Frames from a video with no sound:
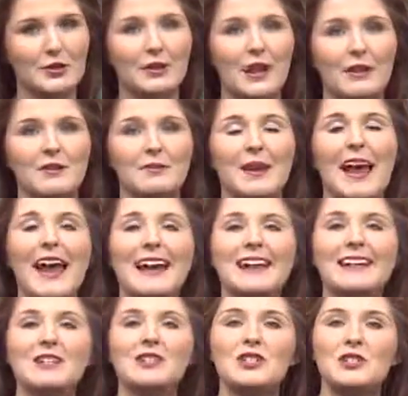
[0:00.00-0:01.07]
Now, as we head
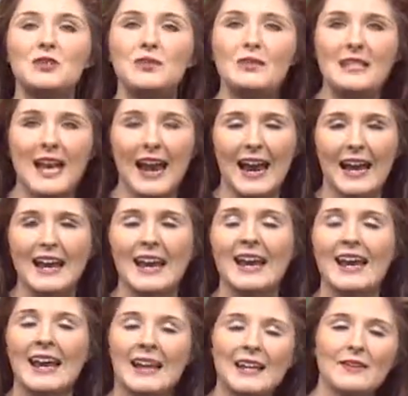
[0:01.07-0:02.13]
into Tuesday
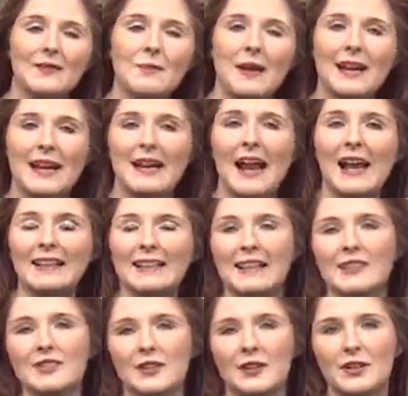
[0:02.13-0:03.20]
and even Monday night,
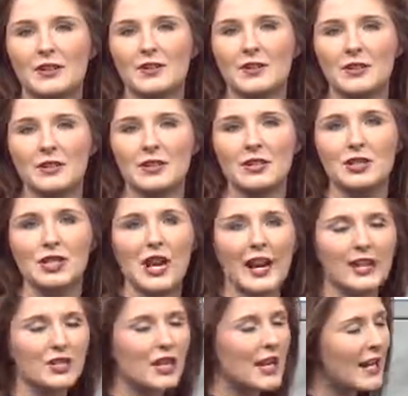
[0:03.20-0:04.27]
things are going to start to
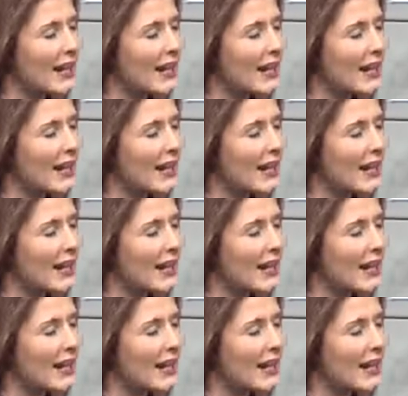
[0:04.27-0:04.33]
change.